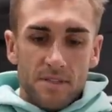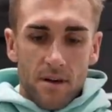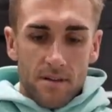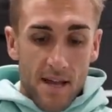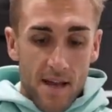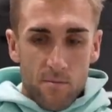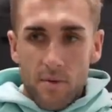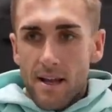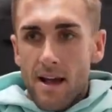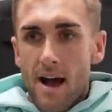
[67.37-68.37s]
So yeah,
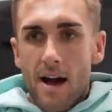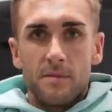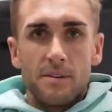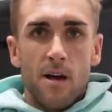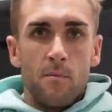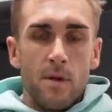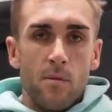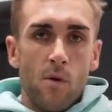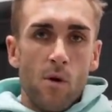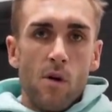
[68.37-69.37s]
bit of carbs, a bit
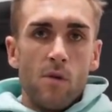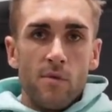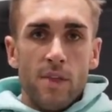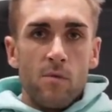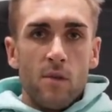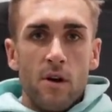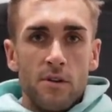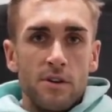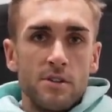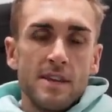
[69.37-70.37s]
more than what
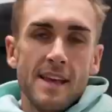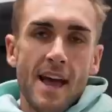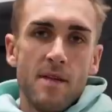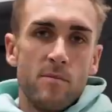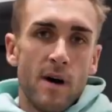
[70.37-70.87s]
I'd usually have,